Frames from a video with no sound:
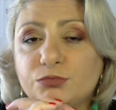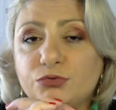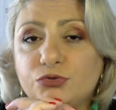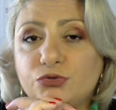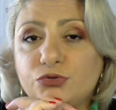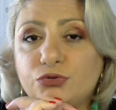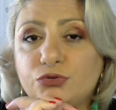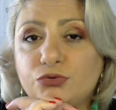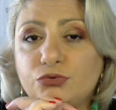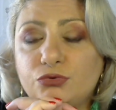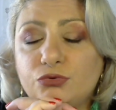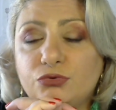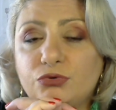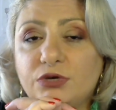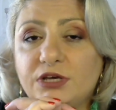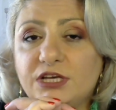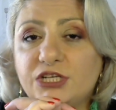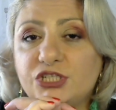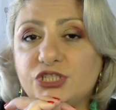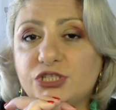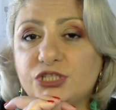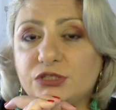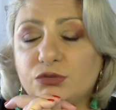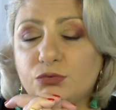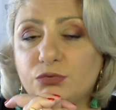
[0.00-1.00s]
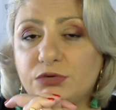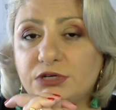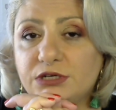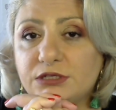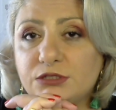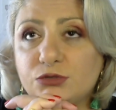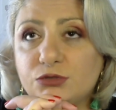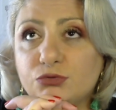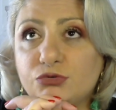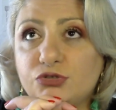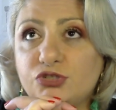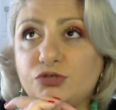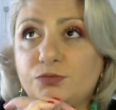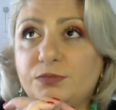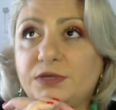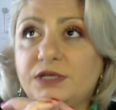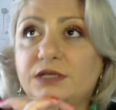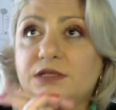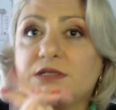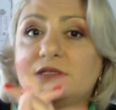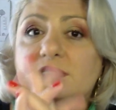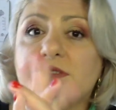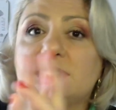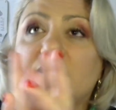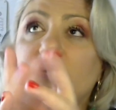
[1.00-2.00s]
two ancient words which mean
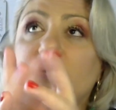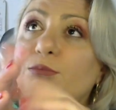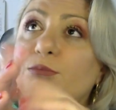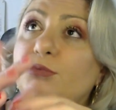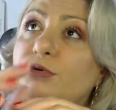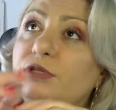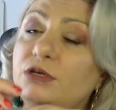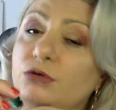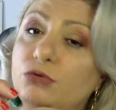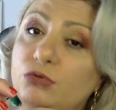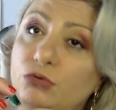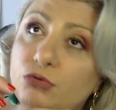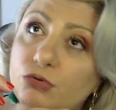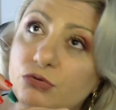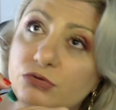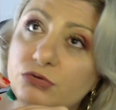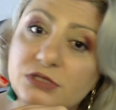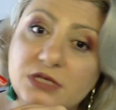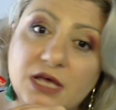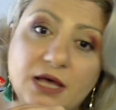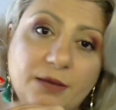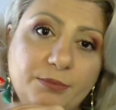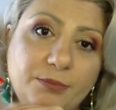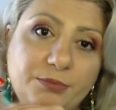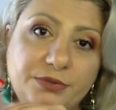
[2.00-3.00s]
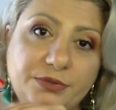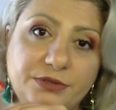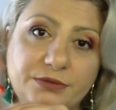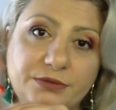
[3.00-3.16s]
somebody who looks up.